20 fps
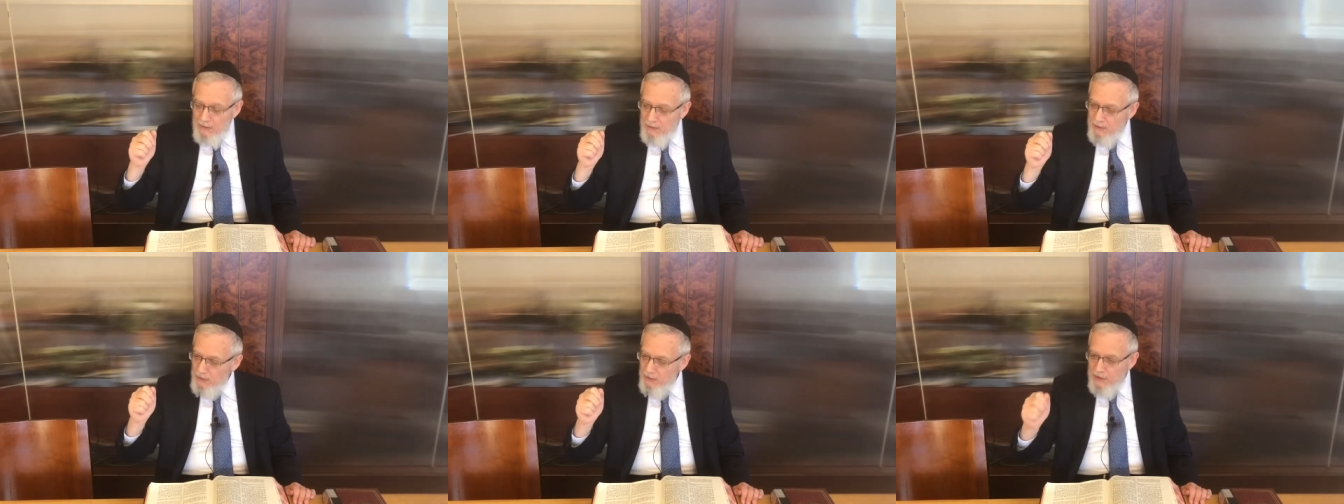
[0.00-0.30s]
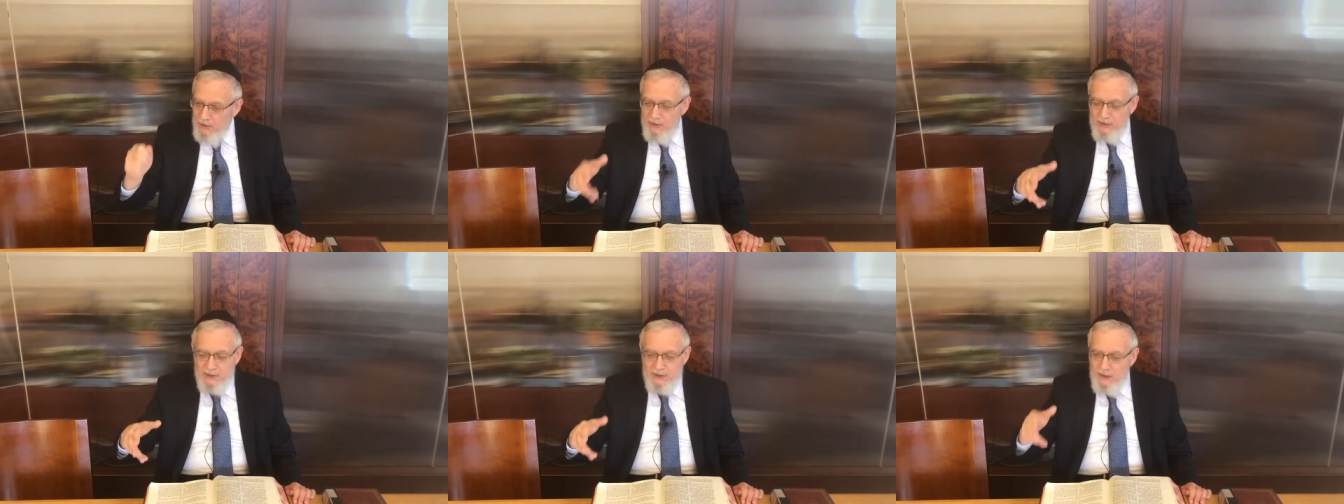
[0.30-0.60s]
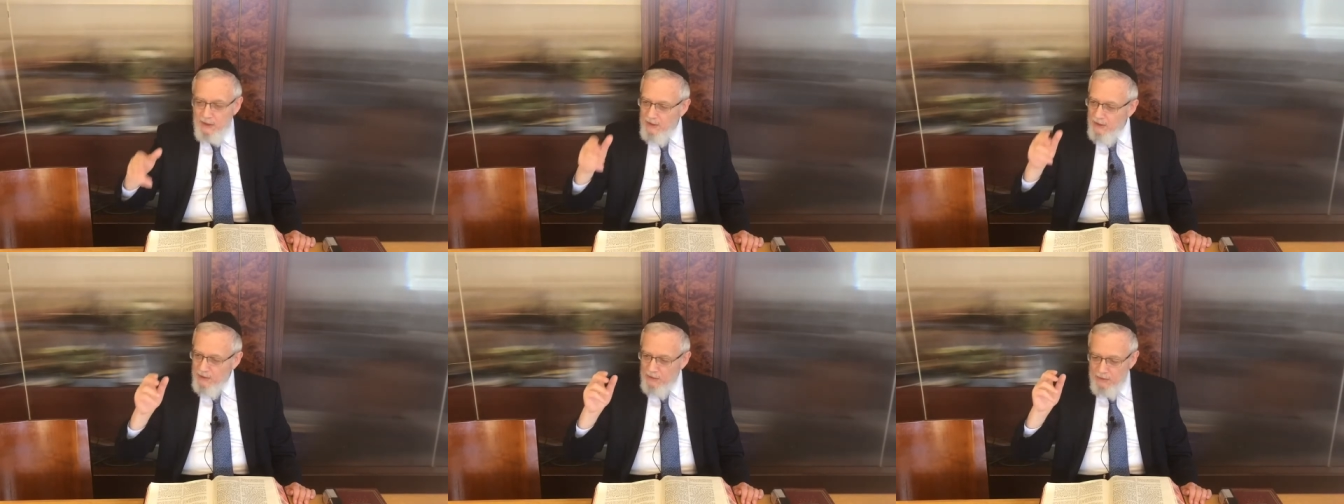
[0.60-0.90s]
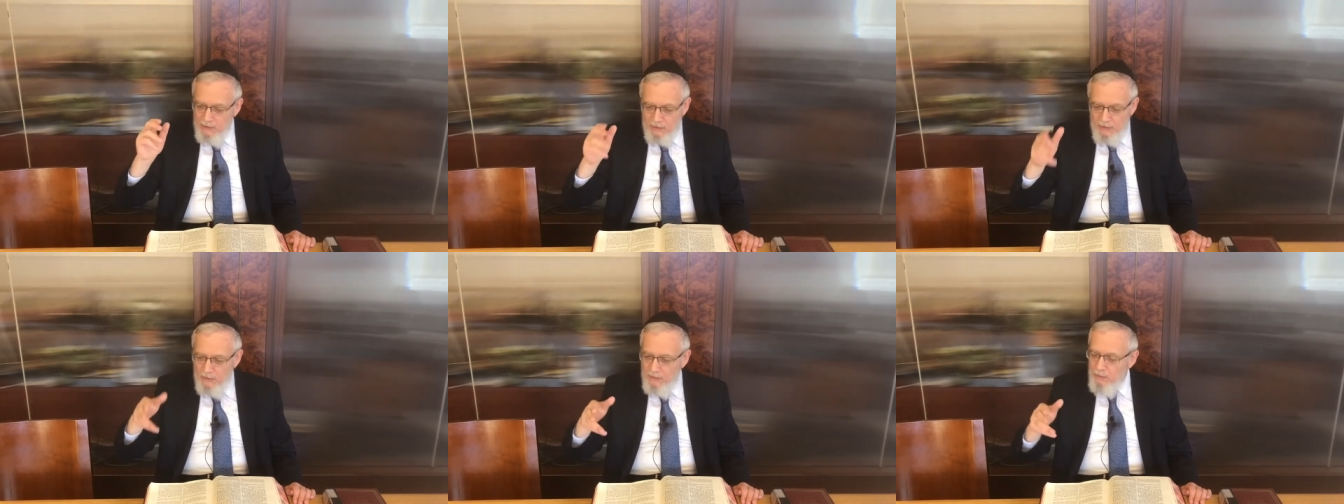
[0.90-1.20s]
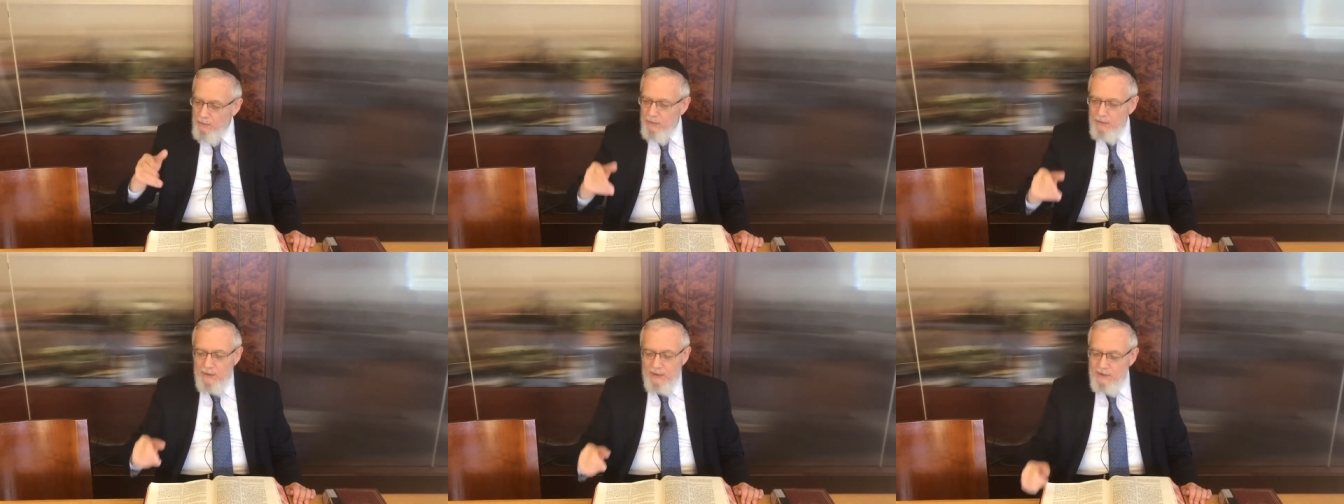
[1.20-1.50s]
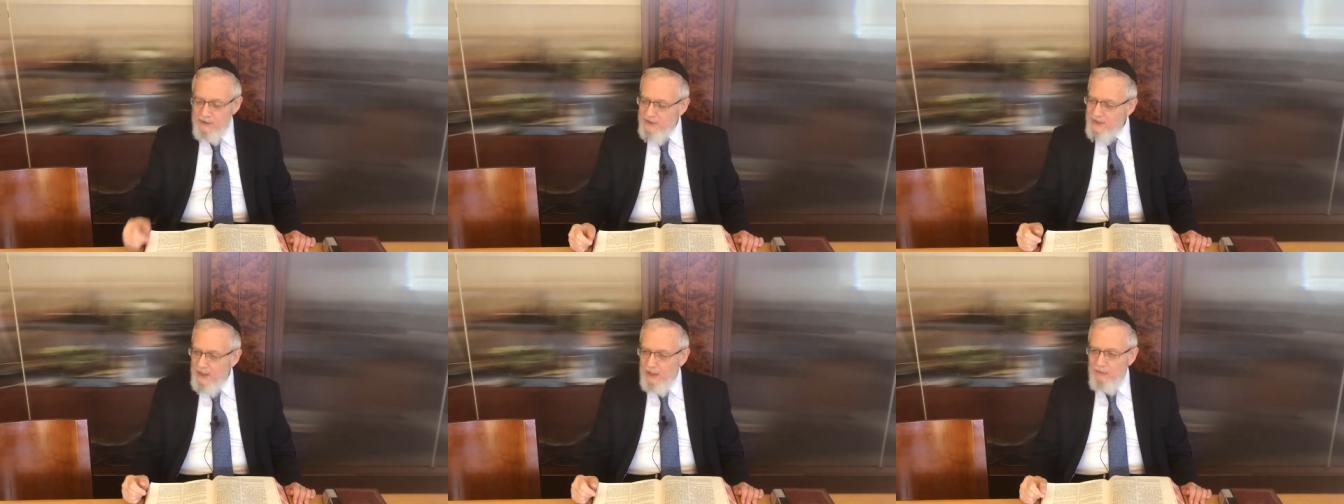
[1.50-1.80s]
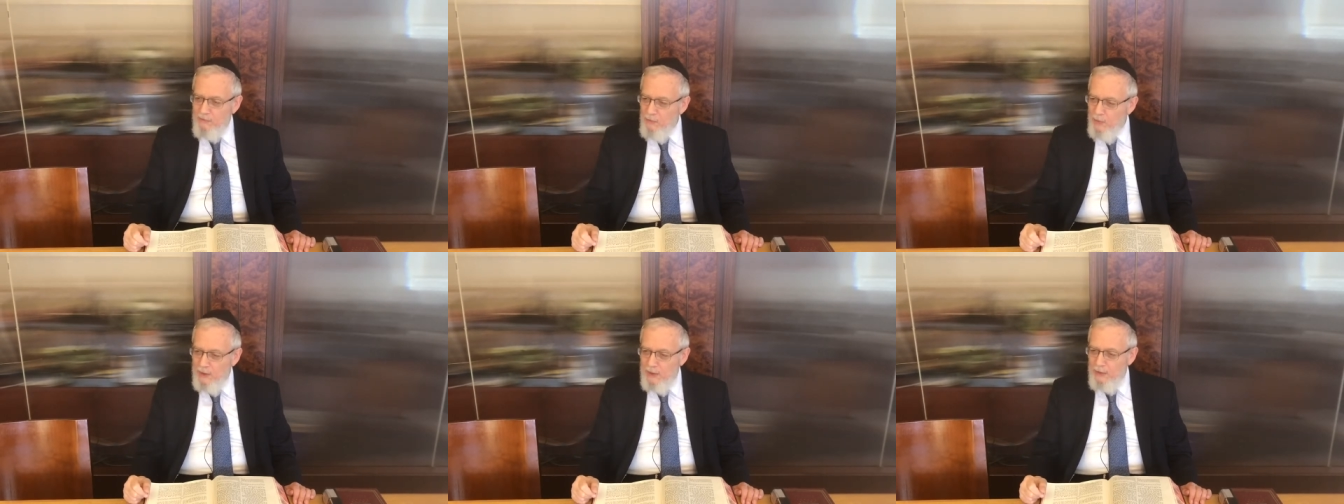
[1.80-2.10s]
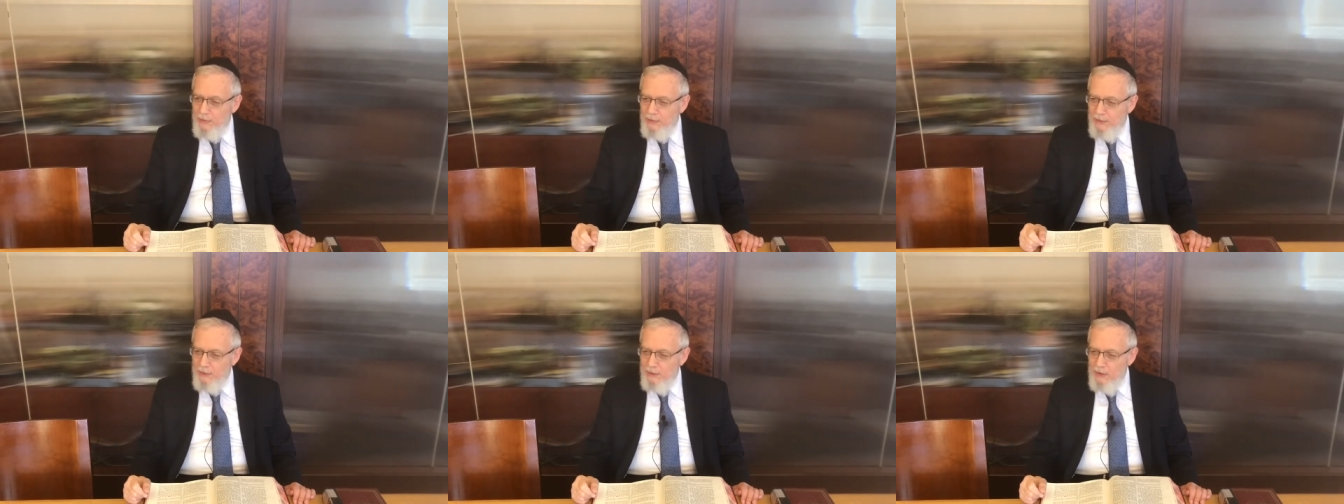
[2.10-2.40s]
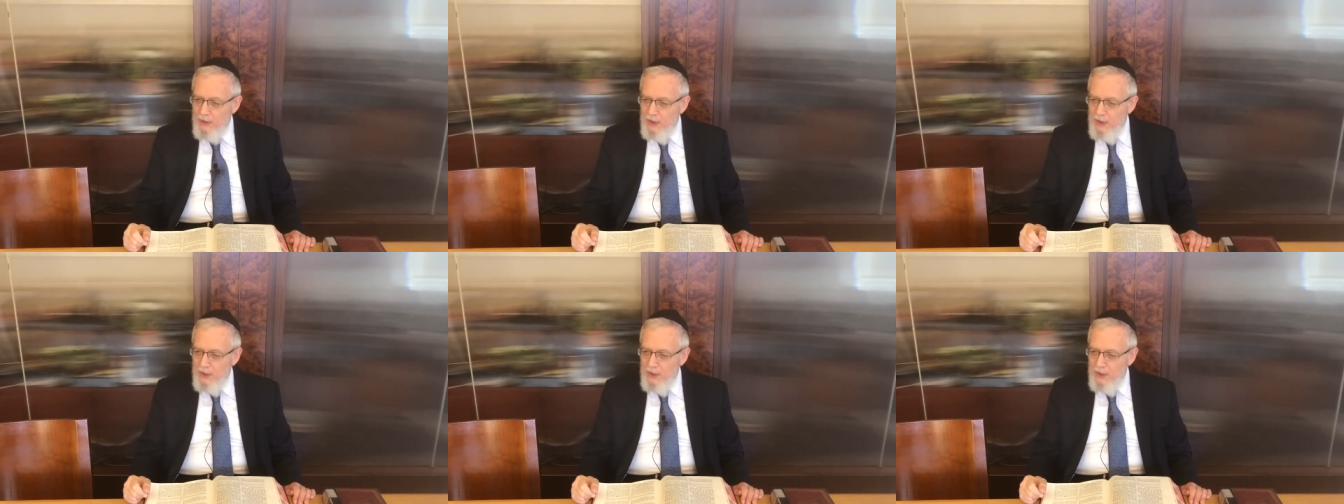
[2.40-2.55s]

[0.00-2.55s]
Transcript: you're going to study it in a state of wealth.